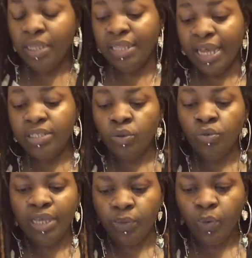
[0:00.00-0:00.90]
that's who
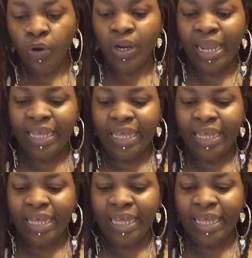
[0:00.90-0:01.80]
they were and
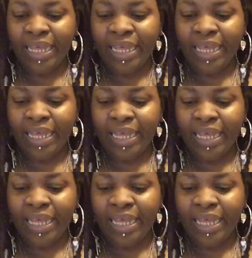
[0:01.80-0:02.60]
they knew it.